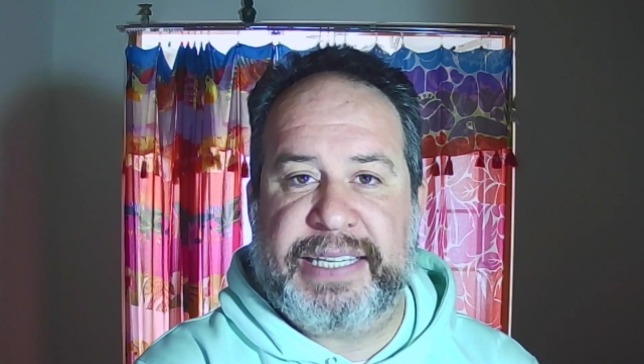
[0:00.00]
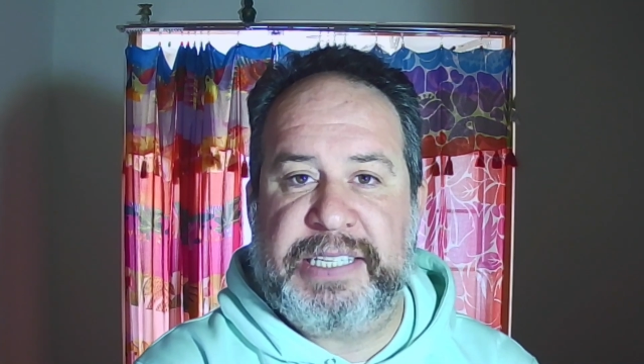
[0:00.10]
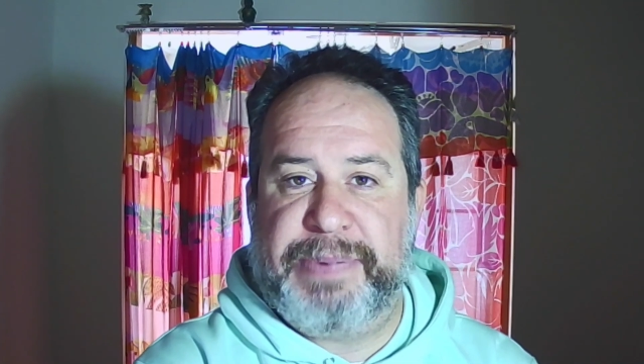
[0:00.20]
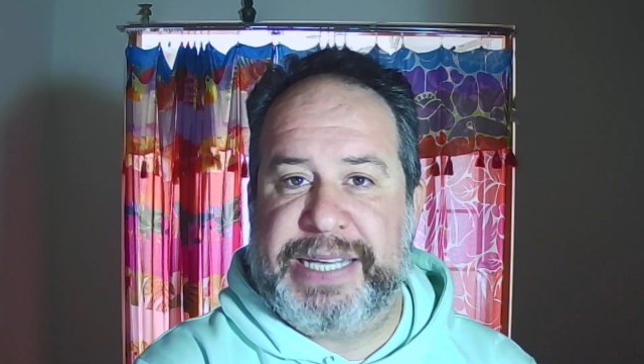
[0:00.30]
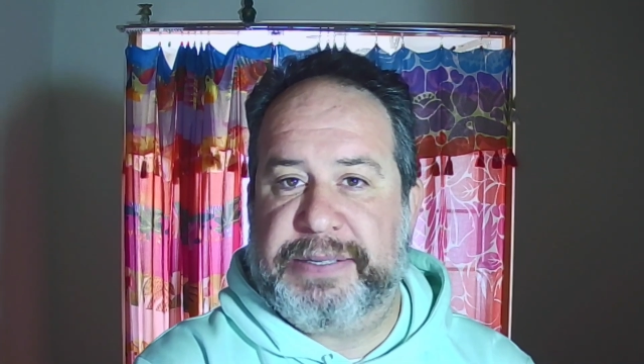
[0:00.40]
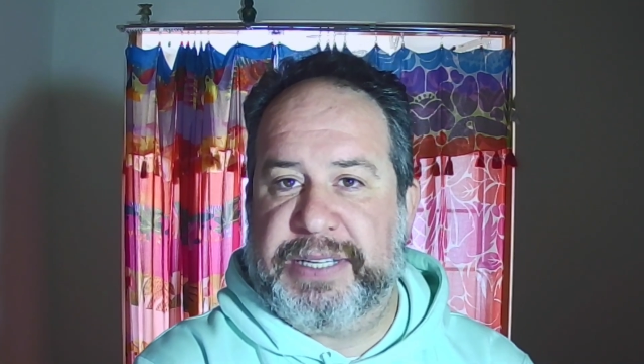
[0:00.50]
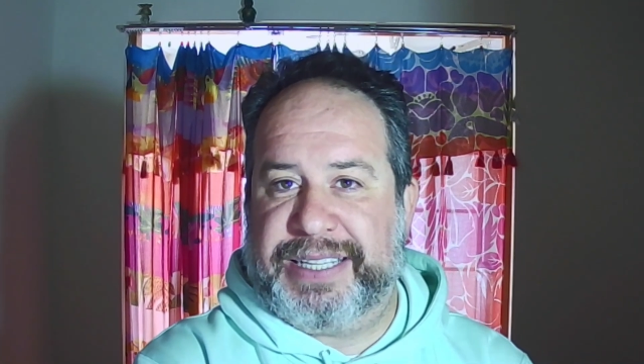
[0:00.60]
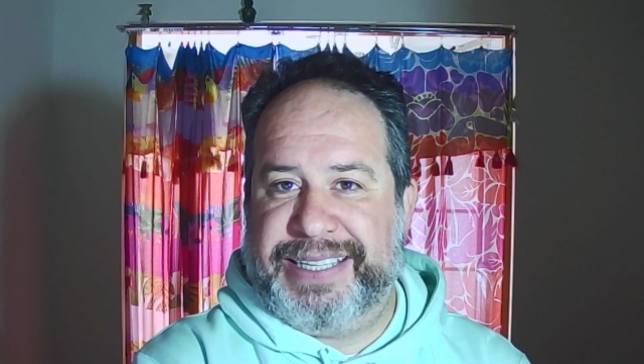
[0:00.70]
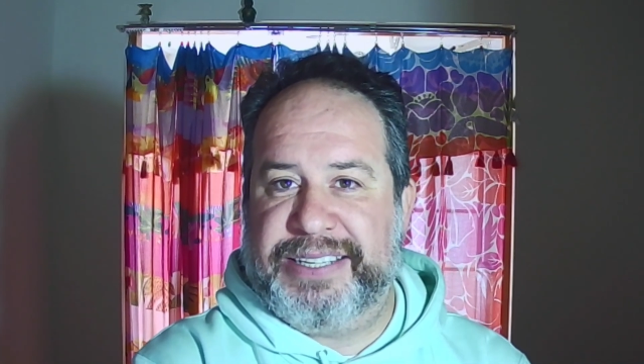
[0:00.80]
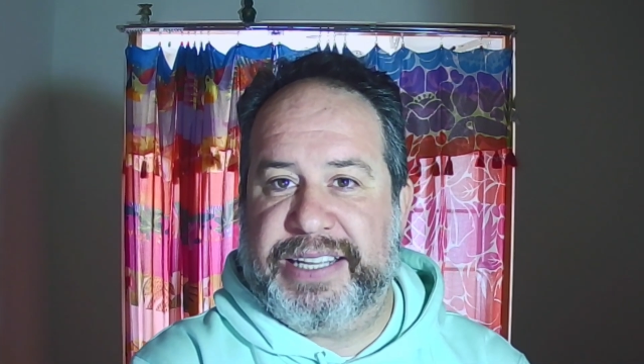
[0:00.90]
that is based
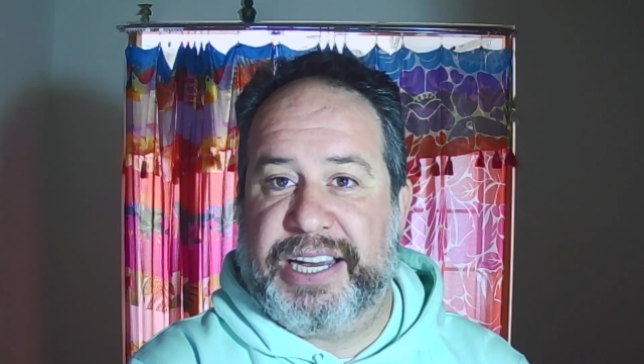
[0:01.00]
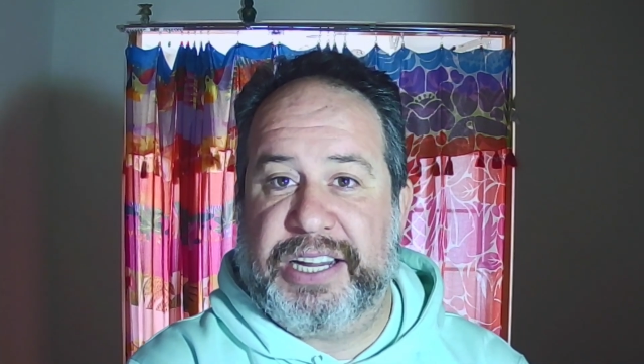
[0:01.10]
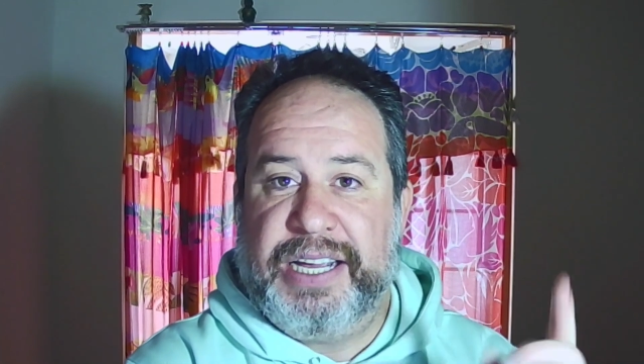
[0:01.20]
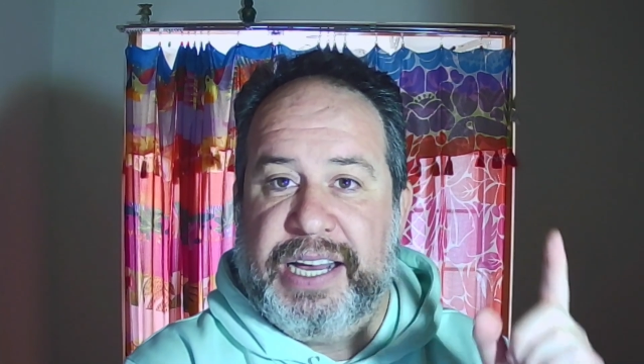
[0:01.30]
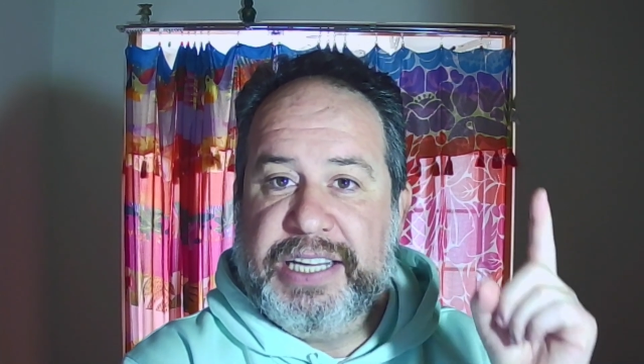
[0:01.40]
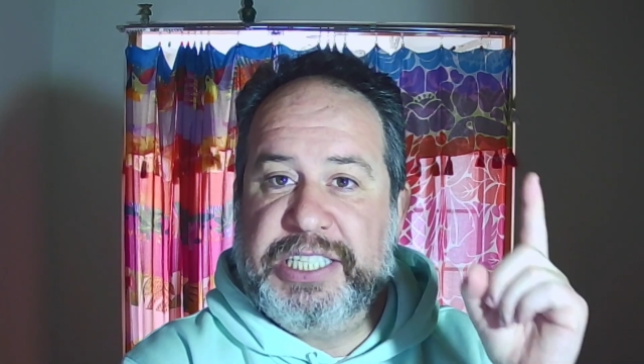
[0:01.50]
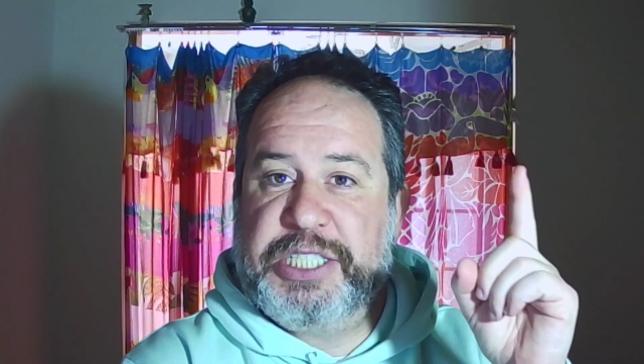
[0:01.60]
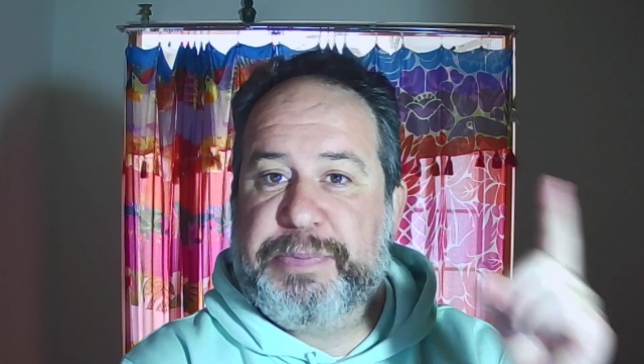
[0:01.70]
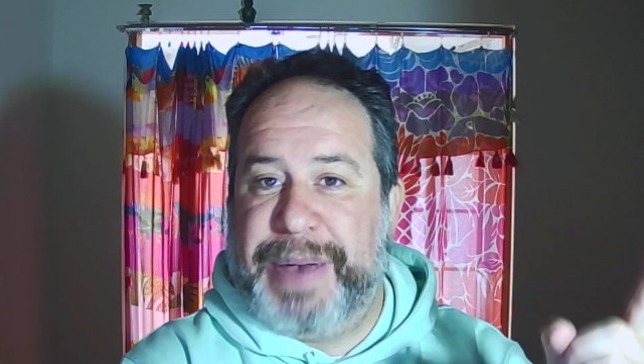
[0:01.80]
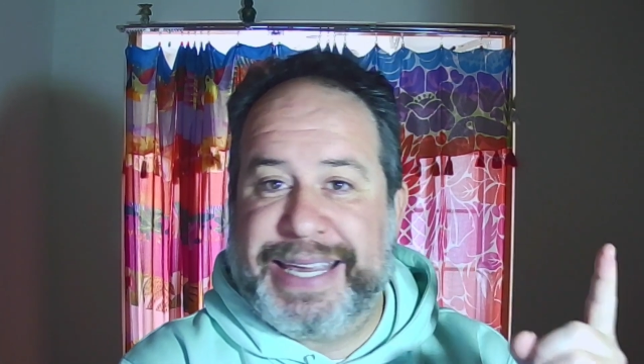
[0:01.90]
clearly on
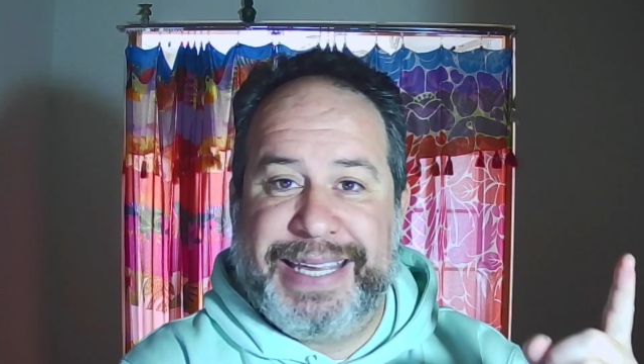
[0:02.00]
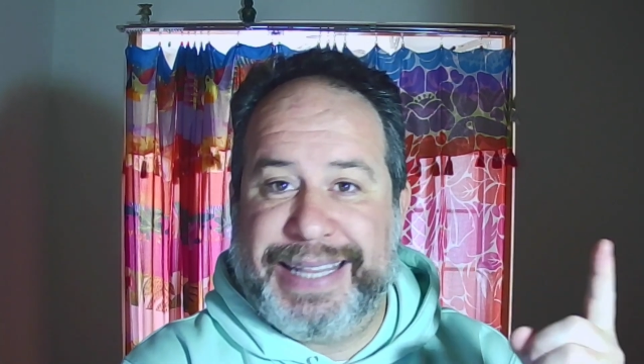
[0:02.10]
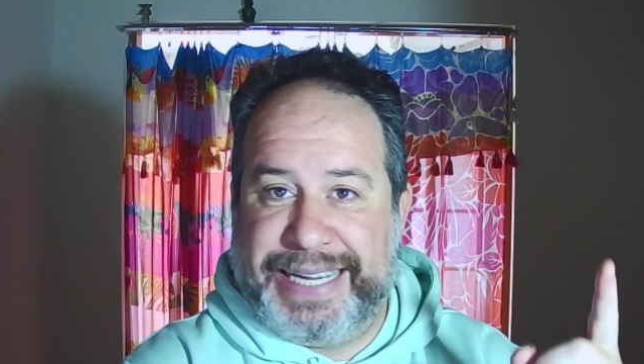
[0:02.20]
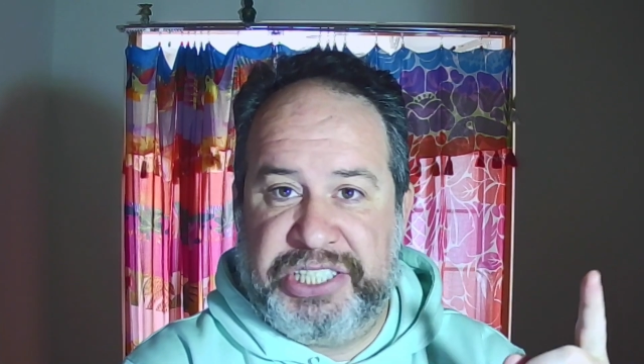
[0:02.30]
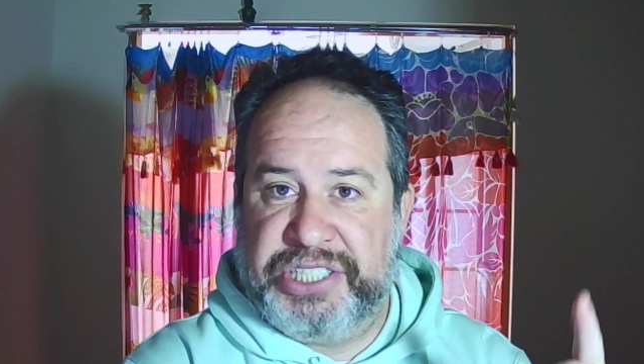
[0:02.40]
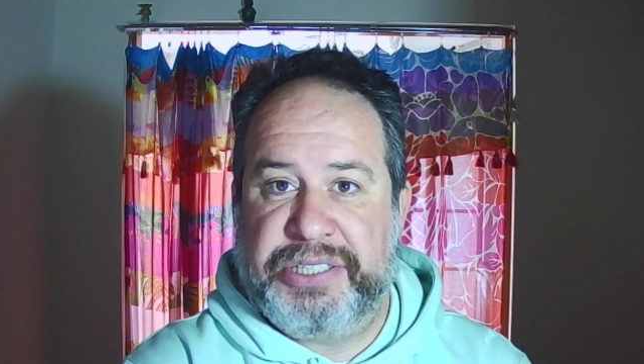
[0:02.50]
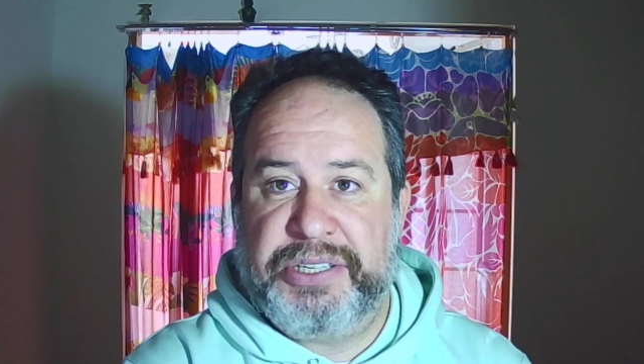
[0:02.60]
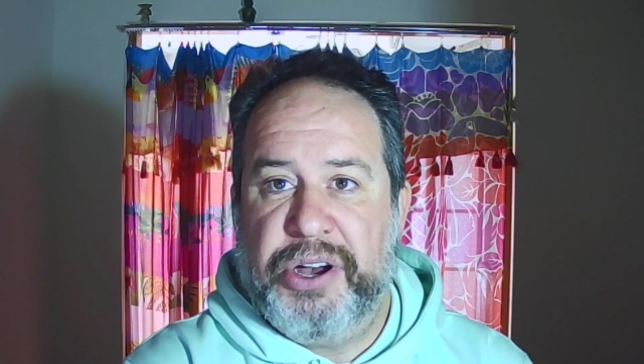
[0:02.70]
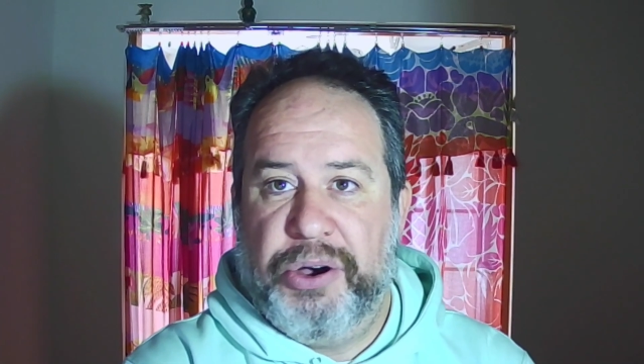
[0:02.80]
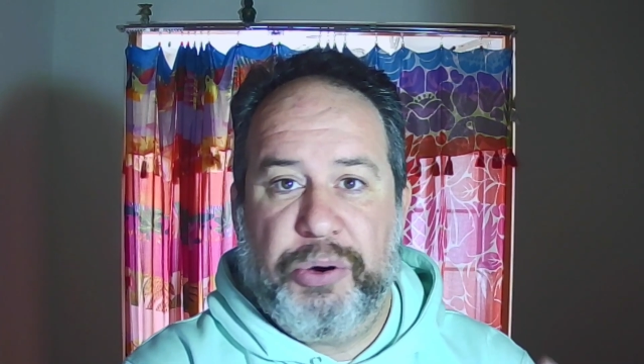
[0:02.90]
speculation
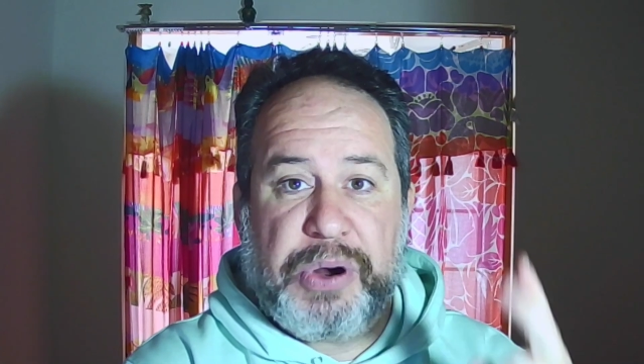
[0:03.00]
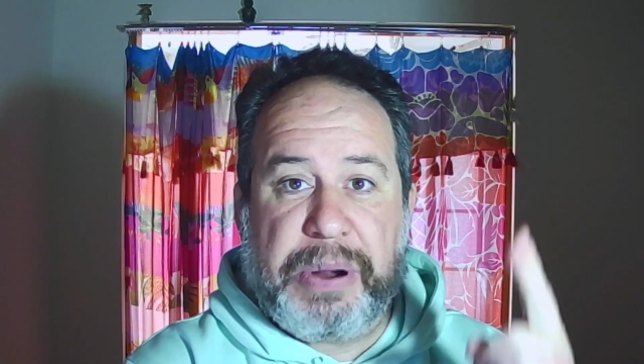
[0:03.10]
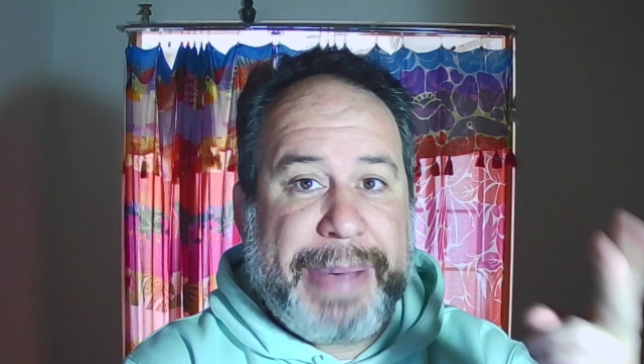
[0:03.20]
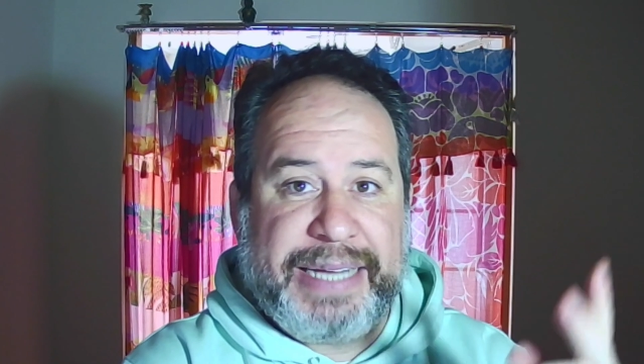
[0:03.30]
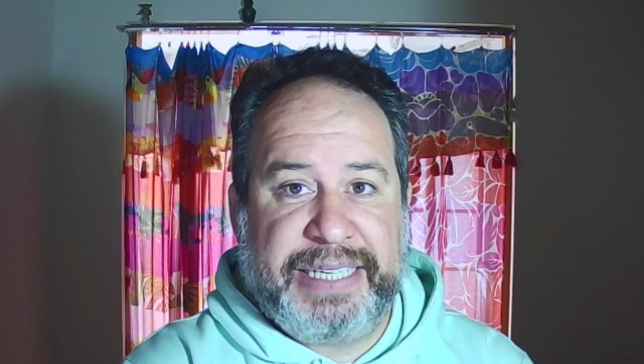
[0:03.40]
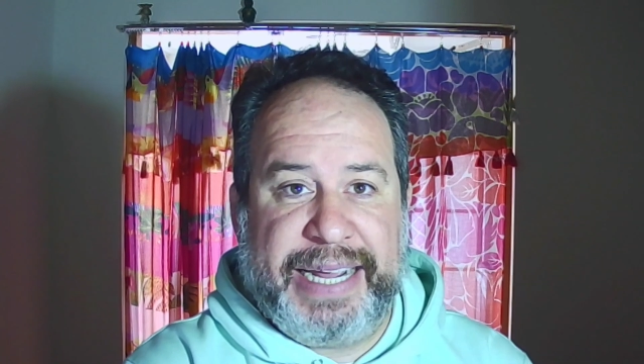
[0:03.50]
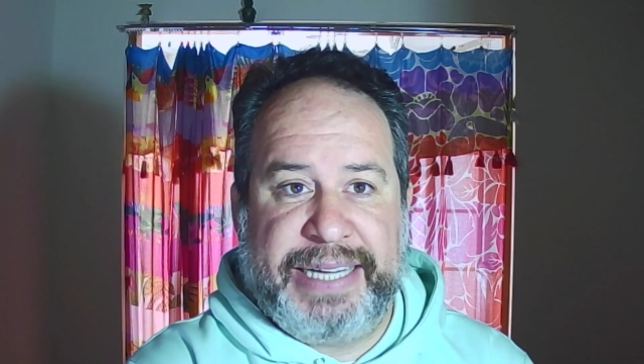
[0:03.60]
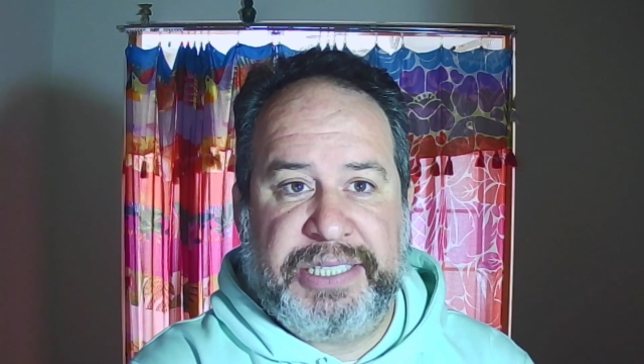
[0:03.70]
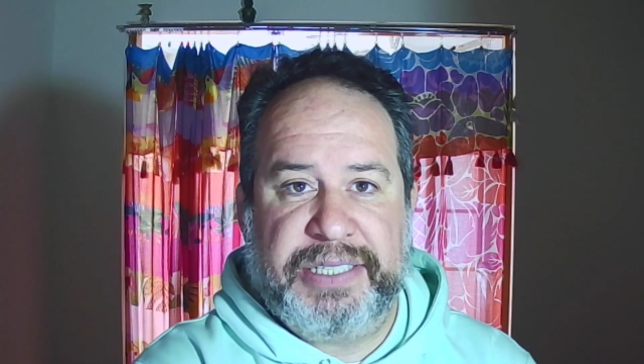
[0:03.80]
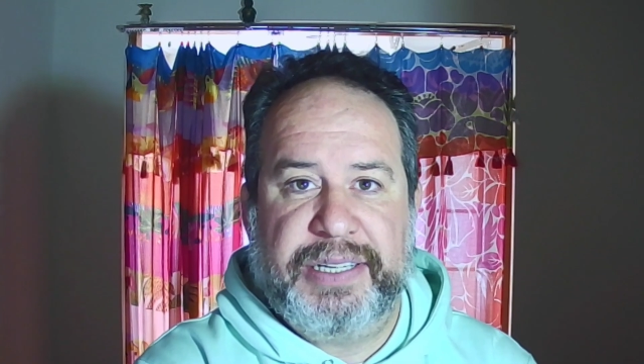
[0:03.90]
or
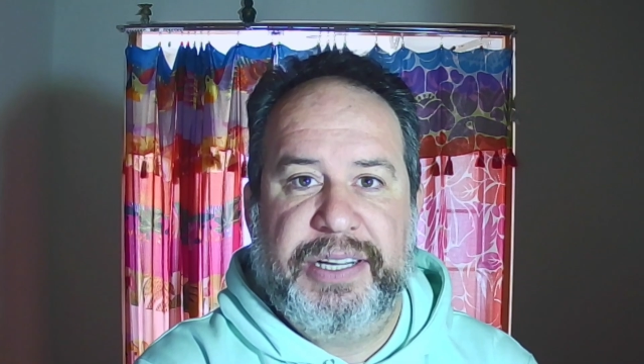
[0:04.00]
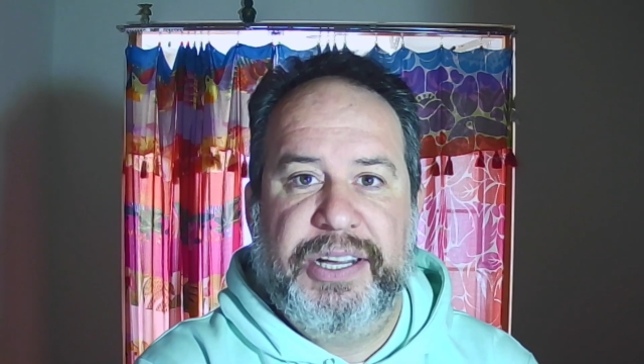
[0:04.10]
imagination.